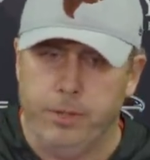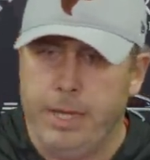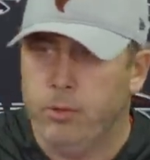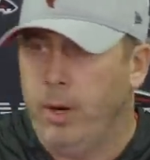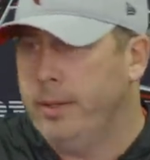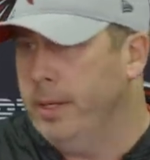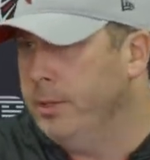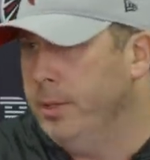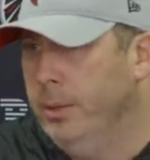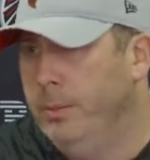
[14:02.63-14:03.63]
Zay's right there
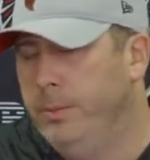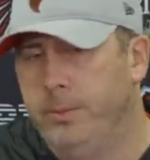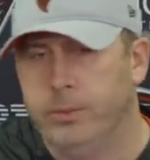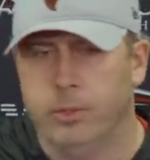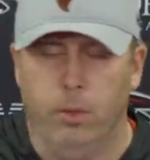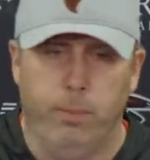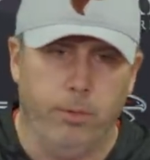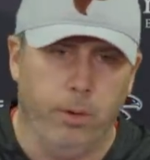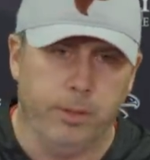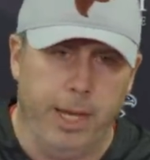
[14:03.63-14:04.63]
too. So
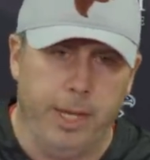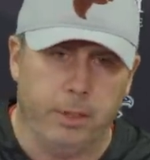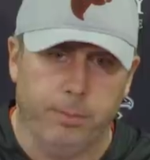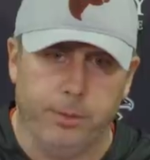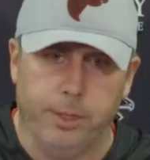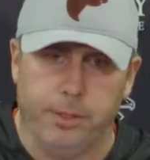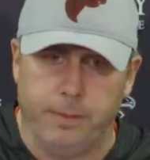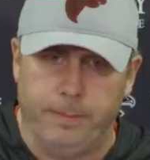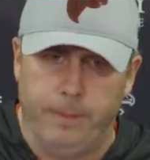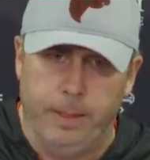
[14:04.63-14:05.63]
both those guys are in position.